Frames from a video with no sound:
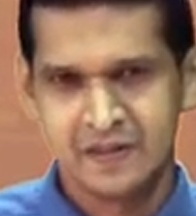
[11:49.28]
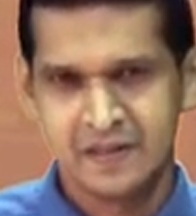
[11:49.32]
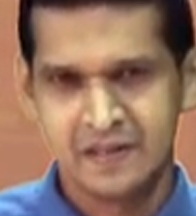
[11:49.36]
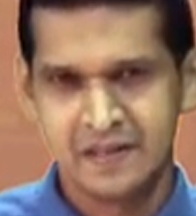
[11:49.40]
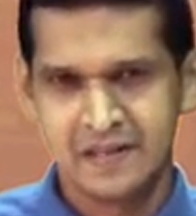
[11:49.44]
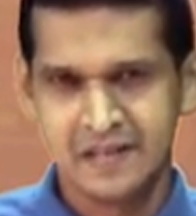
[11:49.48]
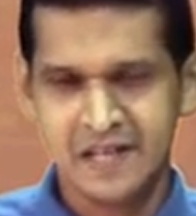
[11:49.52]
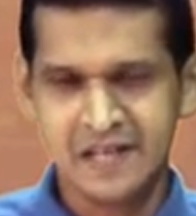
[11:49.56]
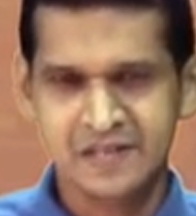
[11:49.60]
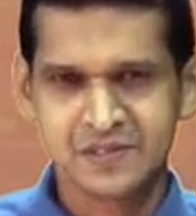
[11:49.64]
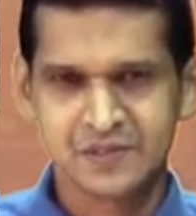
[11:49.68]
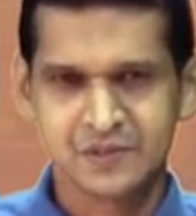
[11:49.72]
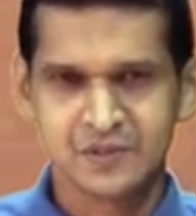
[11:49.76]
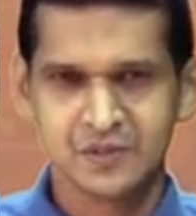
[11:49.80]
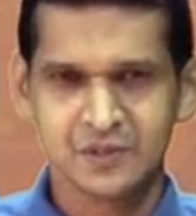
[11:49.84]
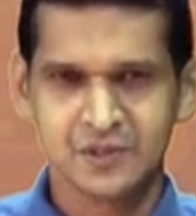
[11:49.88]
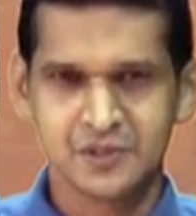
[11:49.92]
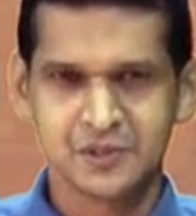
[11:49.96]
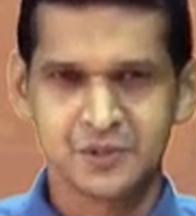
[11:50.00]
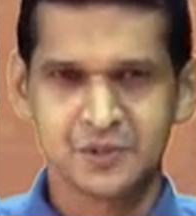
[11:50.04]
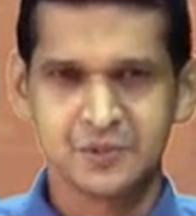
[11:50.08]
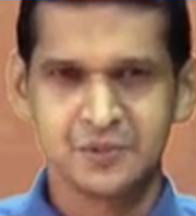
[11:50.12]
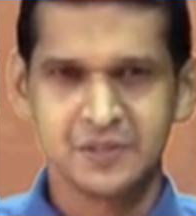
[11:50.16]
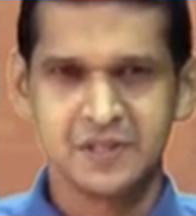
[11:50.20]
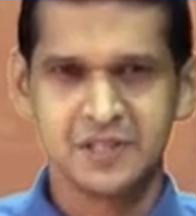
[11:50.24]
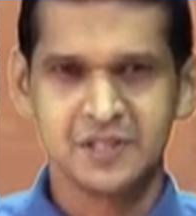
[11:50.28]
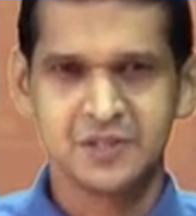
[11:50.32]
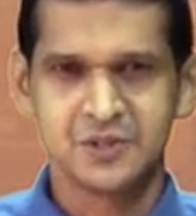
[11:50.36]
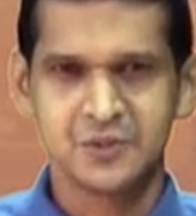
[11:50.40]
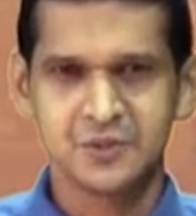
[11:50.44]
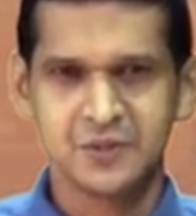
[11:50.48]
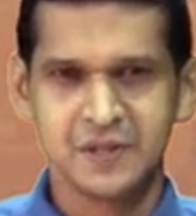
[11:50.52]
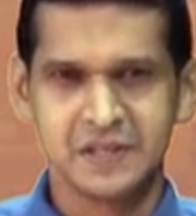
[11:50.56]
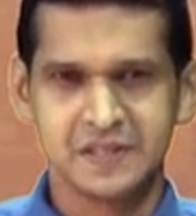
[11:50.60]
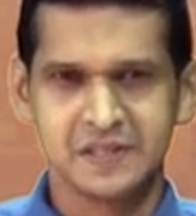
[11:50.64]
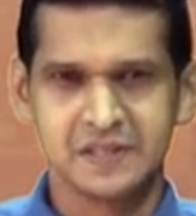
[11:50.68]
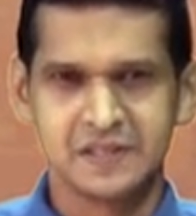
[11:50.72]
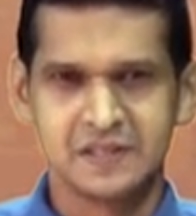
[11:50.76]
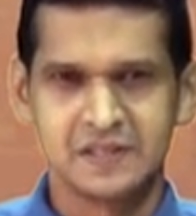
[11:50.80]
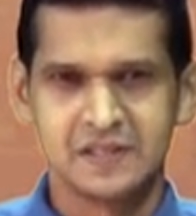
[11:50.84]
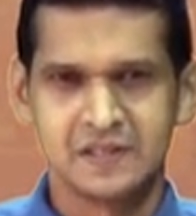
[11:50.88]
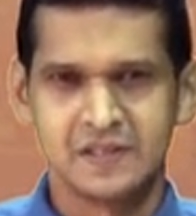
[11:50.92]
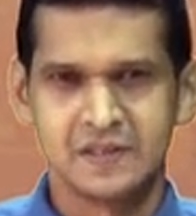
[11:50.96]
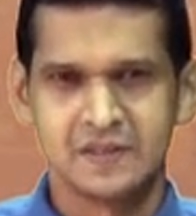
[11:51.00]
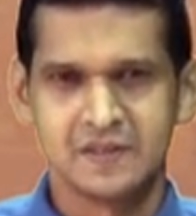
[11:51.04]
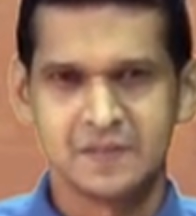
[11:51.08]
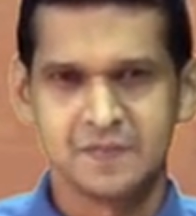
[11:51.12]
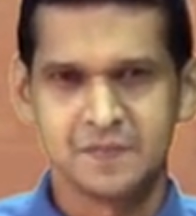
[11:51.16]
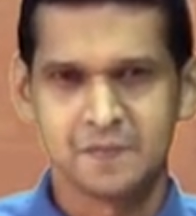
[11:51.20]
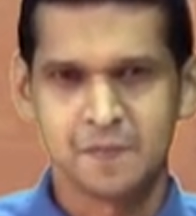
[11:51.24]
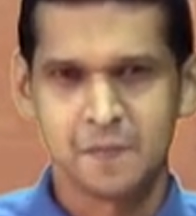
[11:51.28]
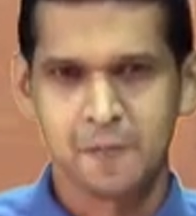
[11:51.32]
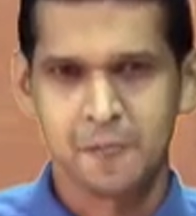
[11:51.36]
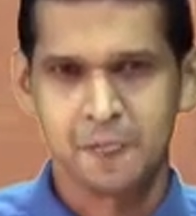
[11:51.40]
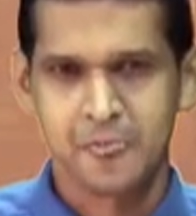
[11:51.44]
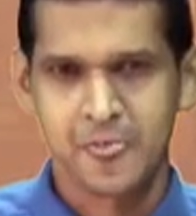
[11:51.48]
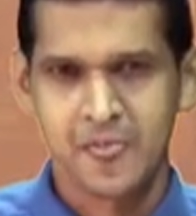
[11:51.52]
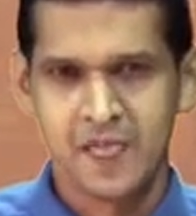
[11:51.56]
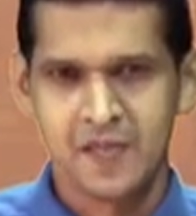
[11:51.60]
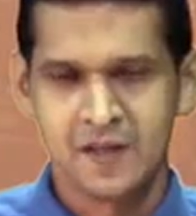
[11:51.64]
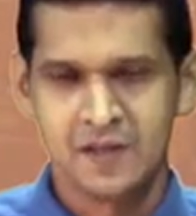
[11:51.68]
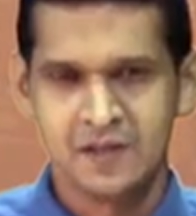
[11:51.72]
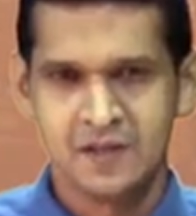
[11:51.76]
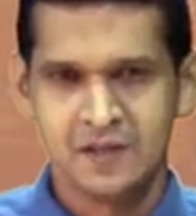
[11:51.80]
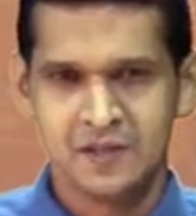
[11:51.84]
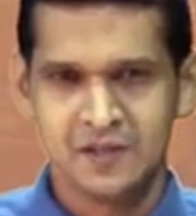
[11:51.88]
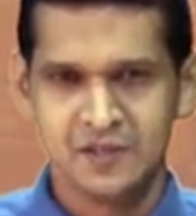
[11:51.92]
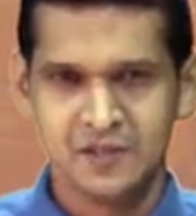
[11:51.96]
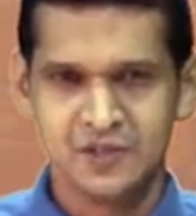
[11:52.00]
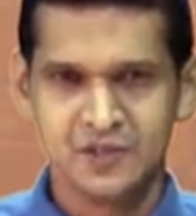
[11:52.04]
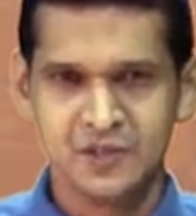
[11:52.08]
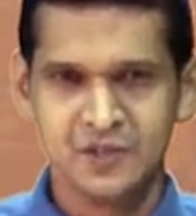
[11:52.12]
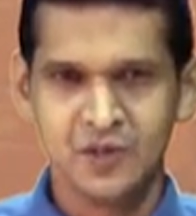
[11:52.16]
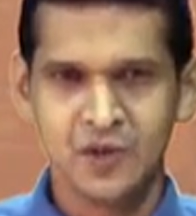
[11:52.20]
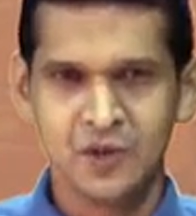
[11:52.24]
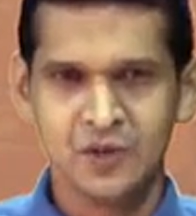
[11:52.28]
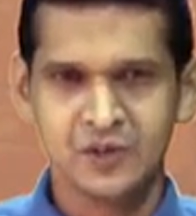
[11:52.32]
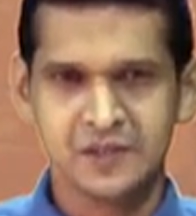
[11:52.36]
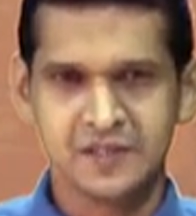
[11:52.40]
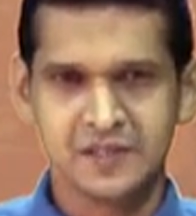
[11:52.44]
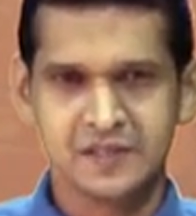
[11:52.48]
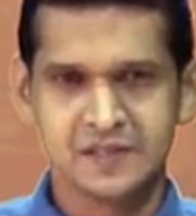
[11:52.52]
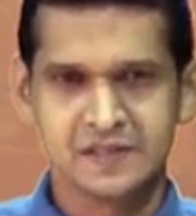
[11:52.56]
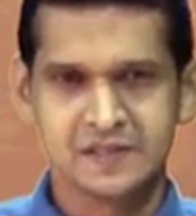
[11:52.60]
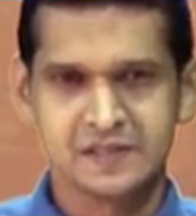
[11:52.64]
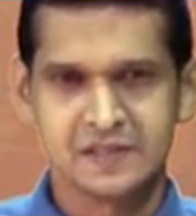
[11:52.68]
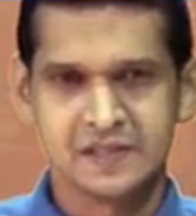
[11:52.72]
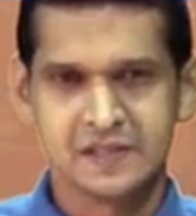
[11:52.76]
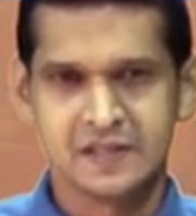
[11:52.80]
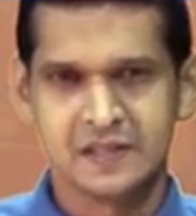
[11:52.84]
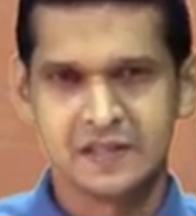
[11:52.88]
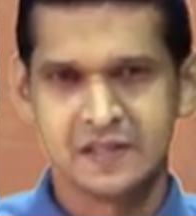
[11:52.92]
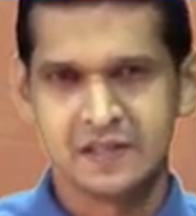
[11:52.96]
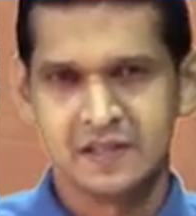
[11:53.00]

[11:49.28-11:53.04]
Let's go through it together. Notice: